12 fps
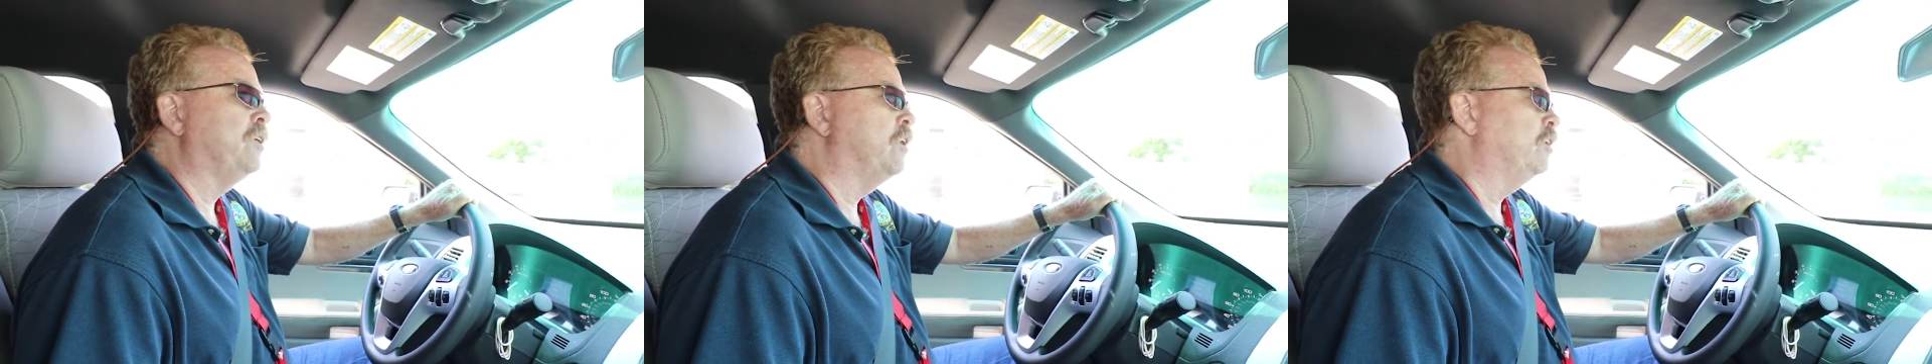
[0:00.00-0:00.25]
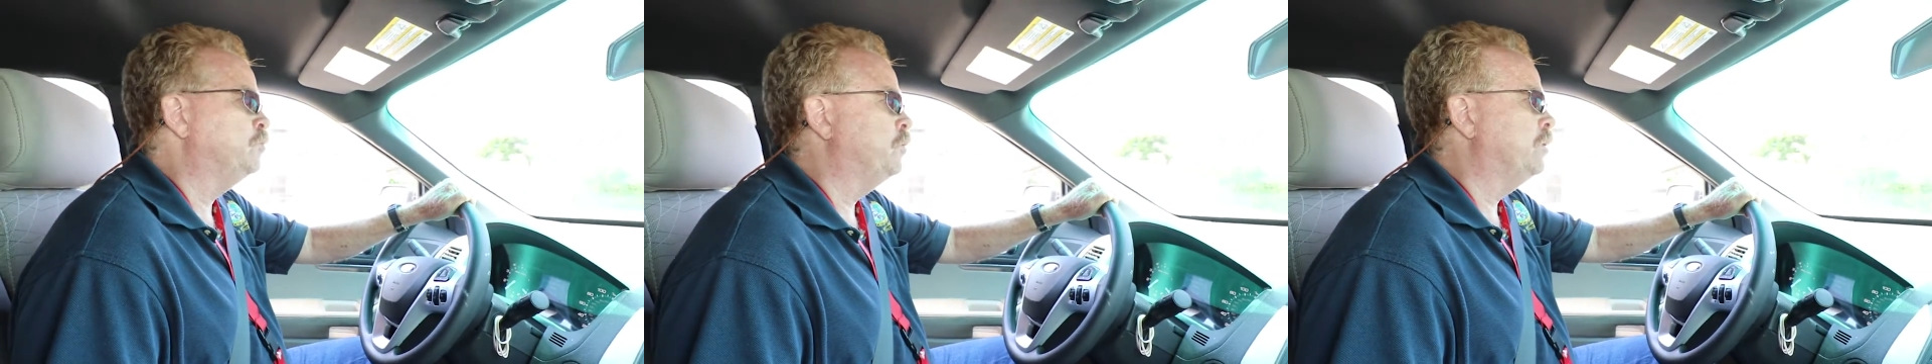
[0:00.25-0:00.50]

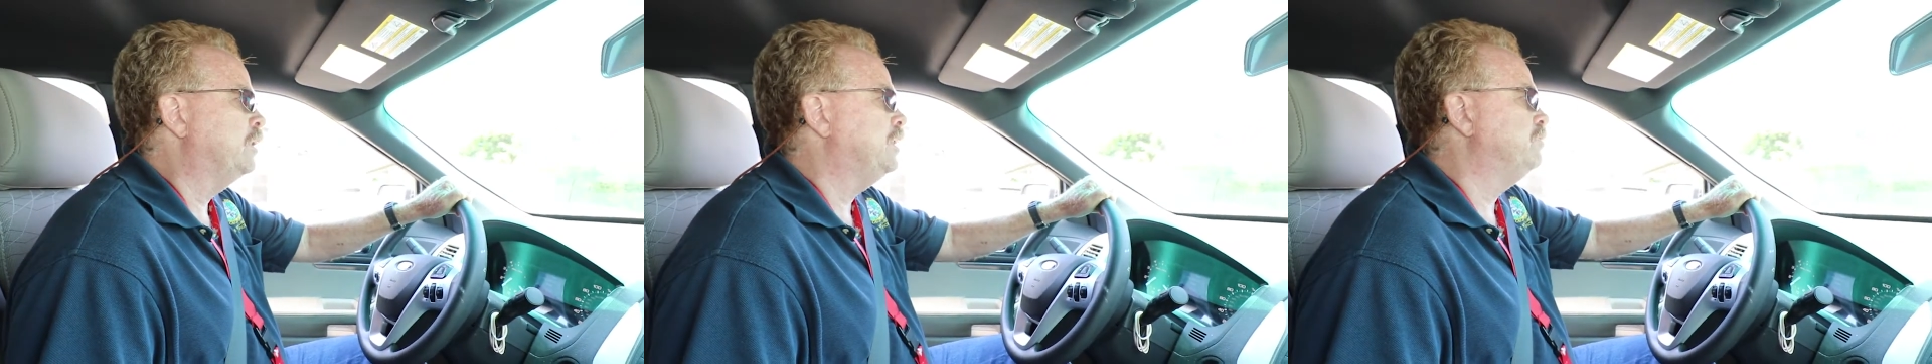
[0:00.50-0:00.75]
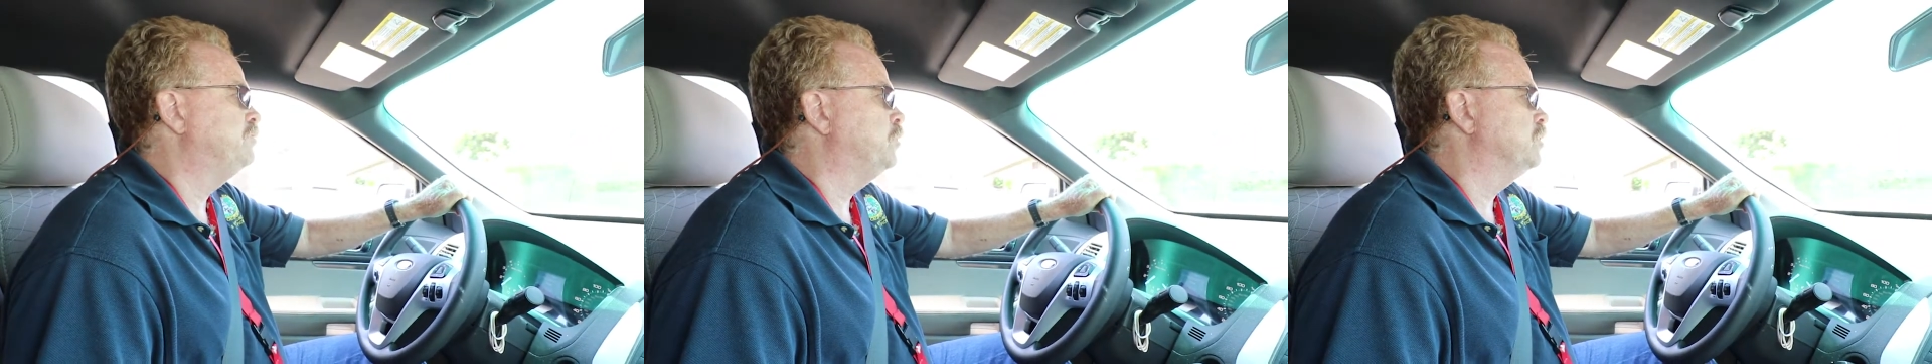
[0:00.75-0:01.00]
hard work,
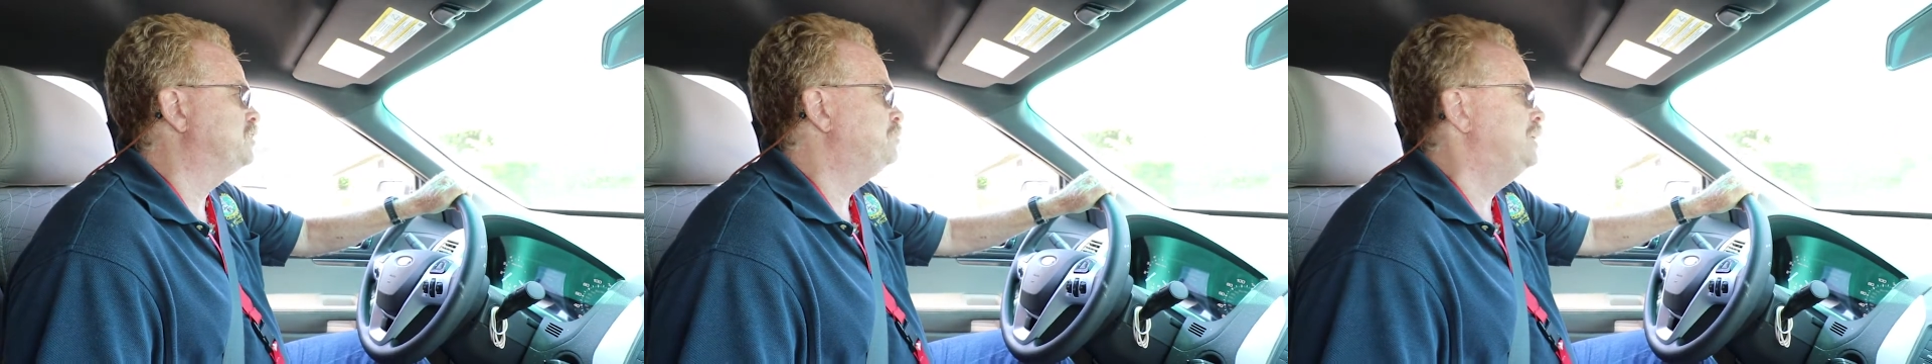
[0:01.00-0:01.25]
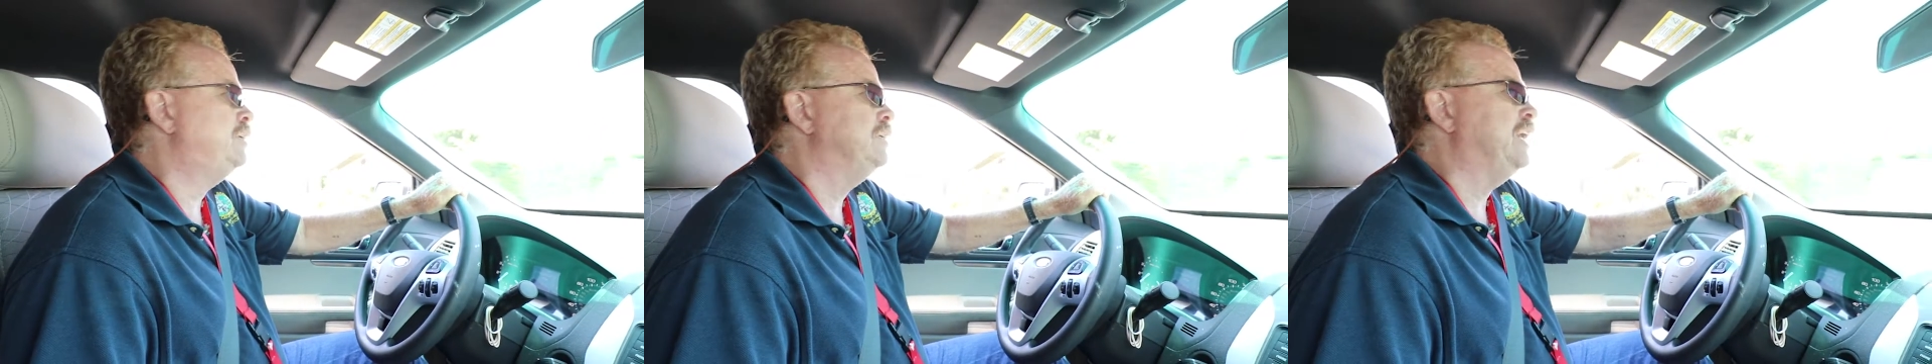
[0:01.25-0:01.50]

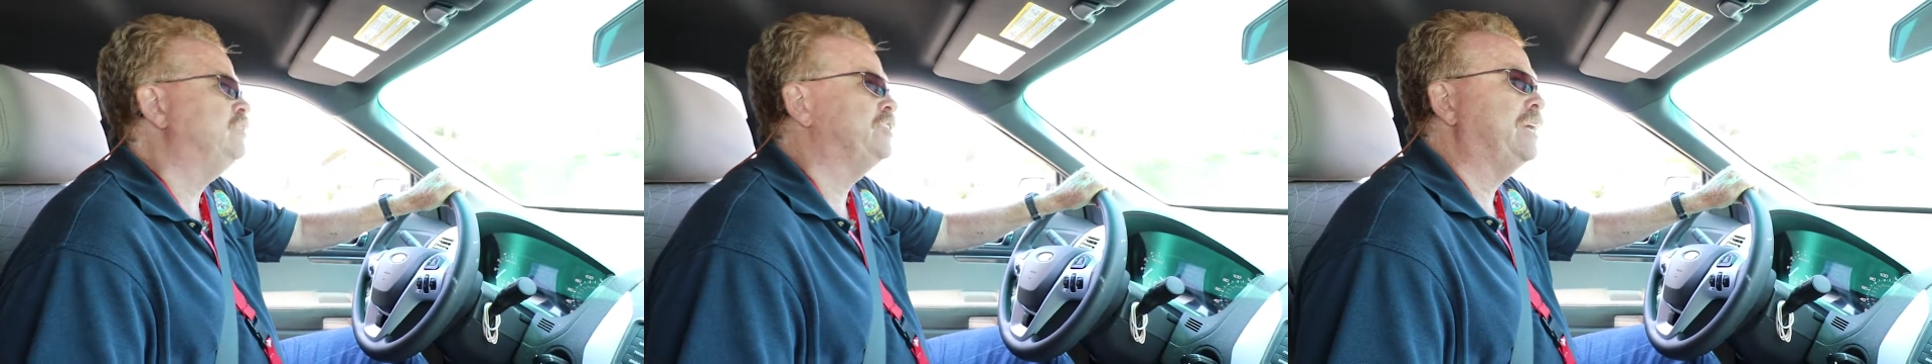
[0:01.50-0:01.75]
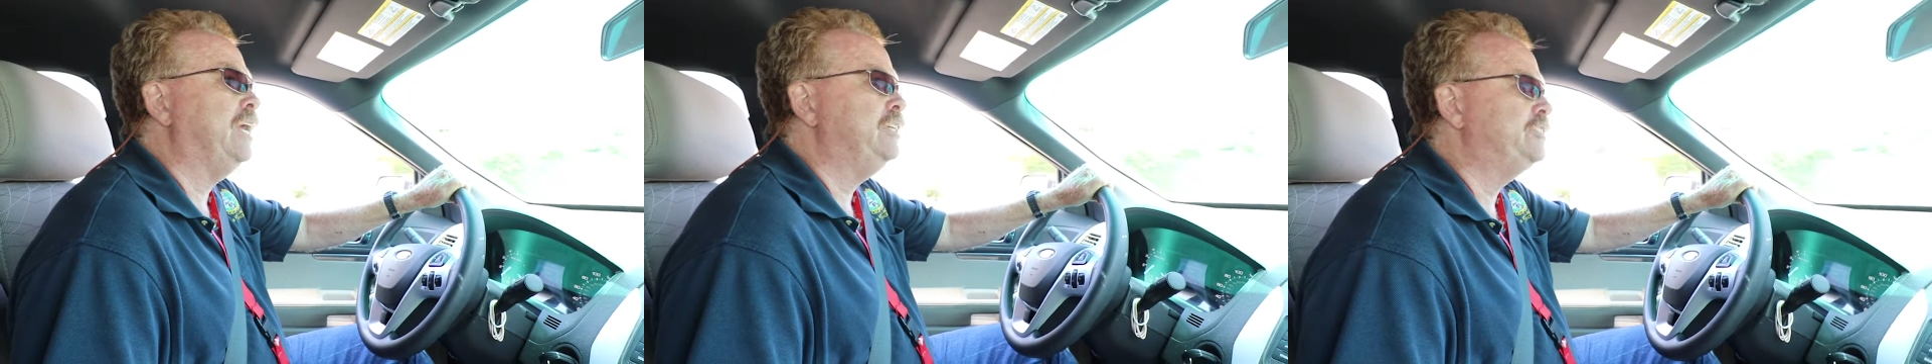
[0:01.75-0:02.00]
enforcement,
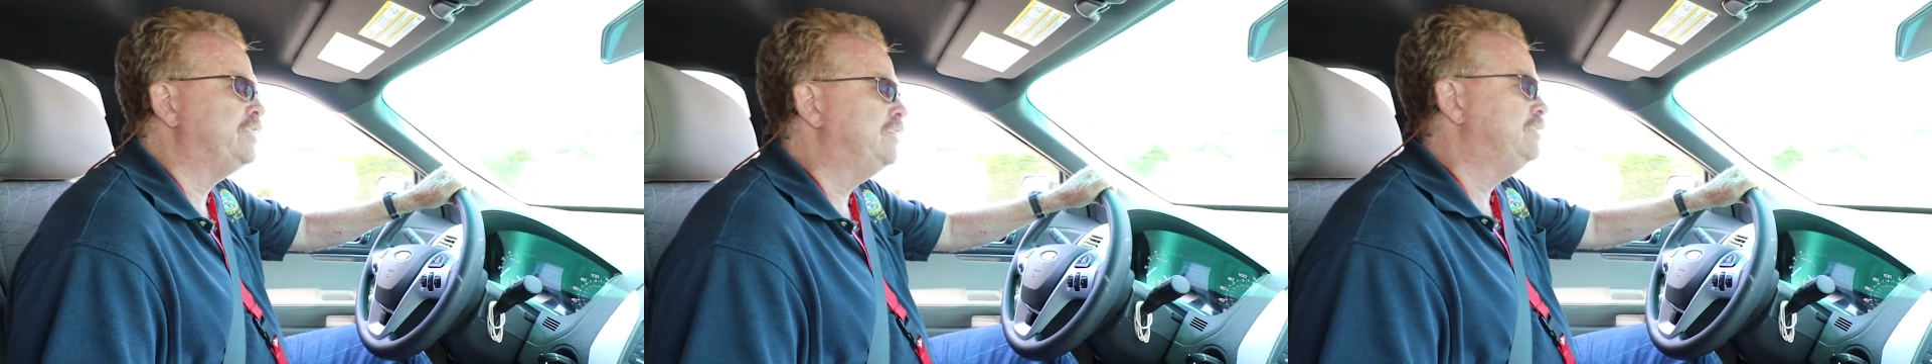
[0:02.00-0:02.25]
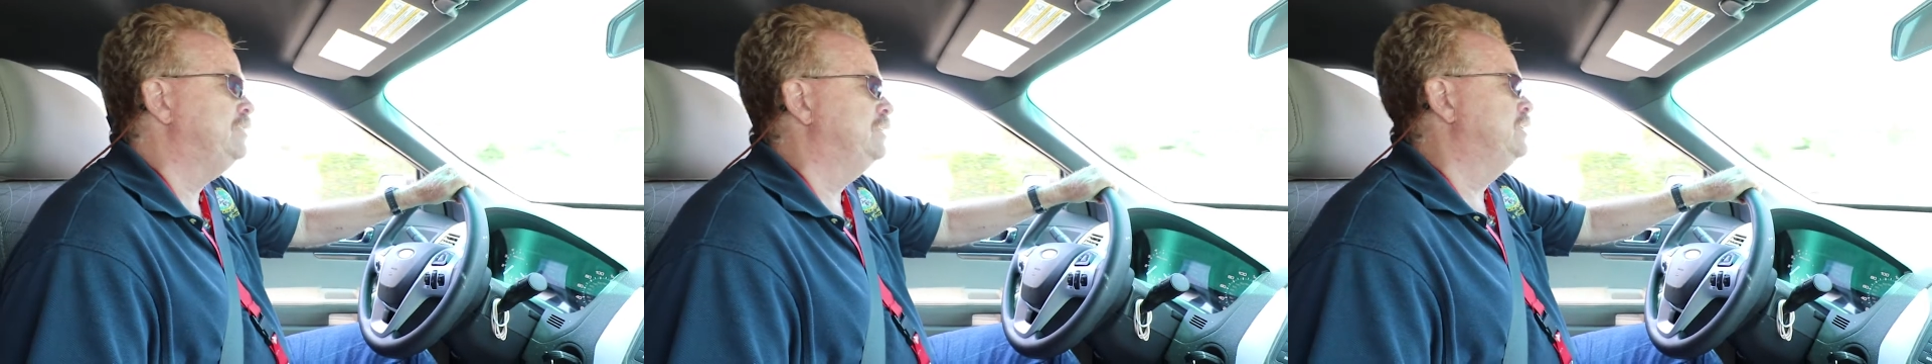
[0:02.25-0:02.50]

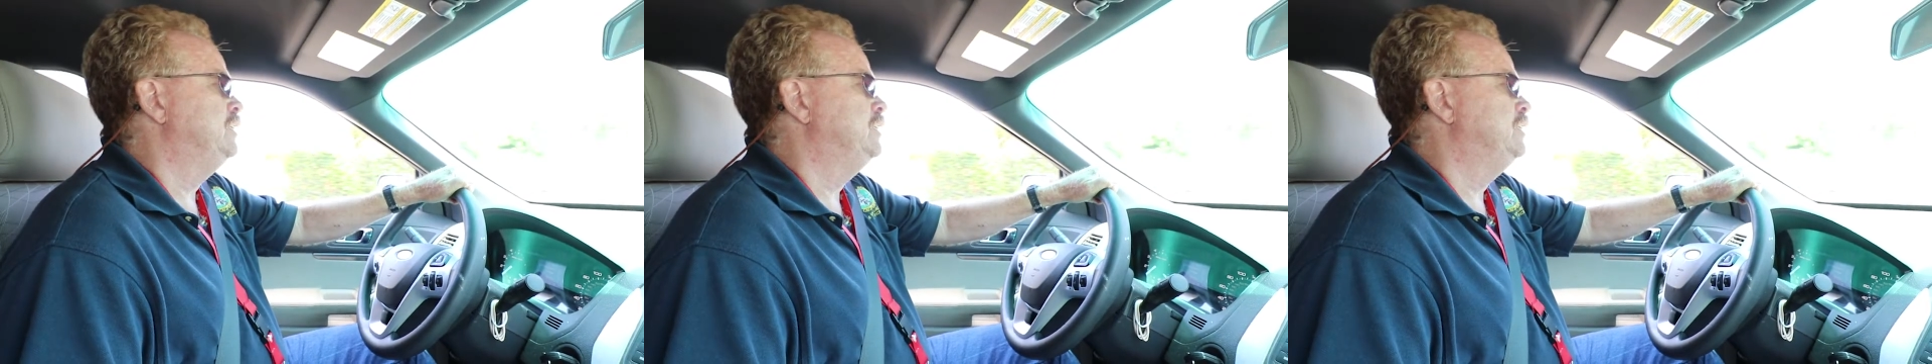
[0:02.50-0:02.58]
education,